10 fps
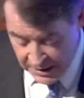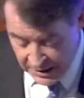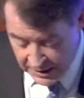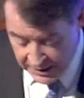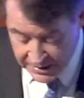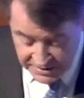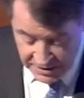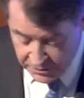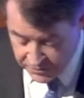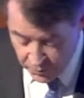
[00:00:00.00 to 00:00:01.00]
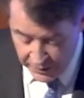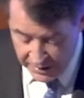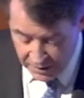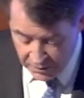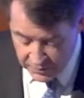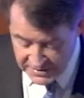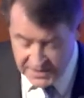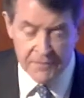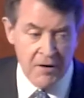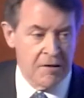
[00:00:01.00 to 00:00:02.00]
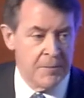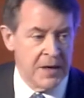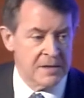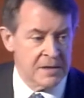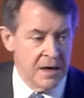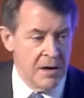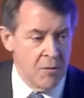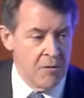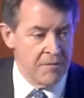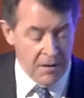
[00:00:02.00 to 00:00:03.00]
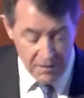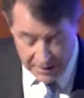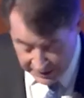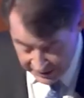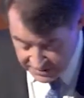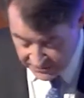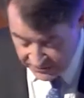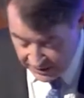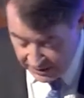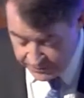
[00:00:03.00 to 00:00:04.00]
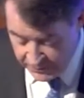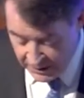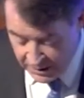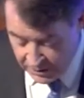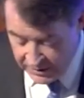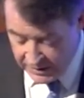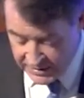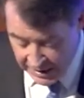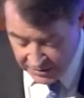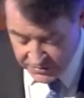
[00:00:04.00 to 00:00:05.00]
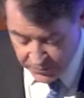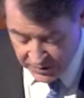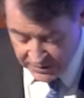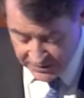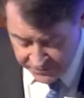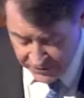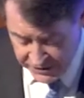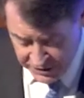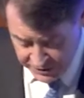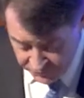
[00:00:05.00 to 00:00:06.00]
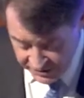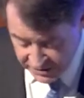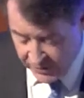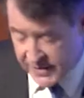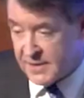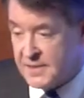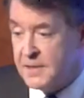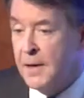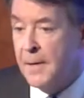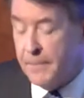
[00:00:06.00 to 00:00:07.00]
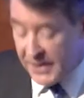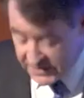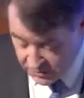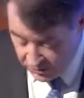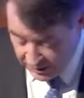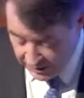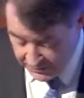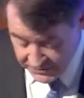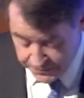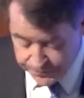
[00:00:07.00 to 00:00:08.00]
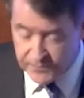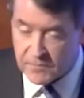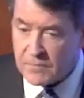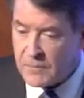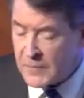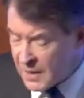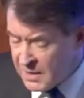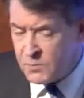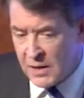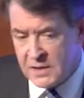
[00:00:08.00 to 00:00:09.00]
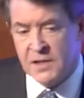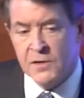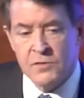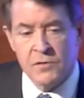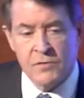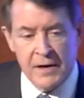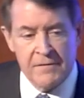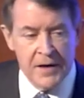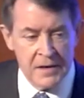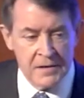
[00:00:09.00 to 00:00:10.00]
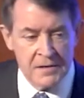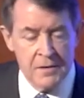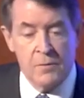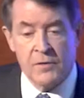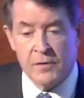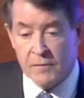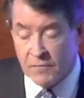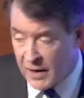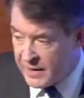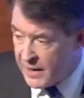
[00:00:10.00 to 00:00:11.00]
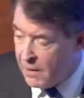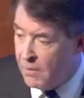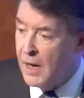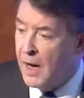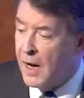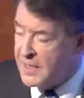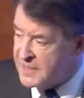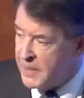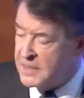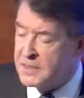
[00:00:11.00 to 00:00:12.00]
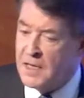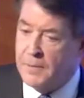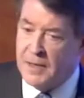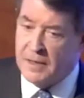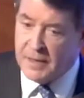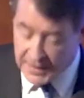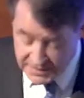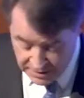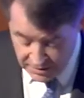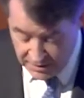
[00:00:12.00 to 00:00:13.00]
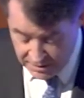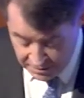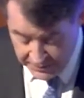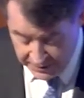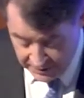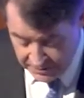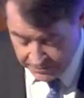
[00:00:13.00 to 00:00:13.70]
And I can tell you that we, along with several other banks that I know of, are actively looking at how to bring in differentiated risk ratings based on climate, as well as the usual credit factors. We're doing it right now. I expect it to come in next year in our bank.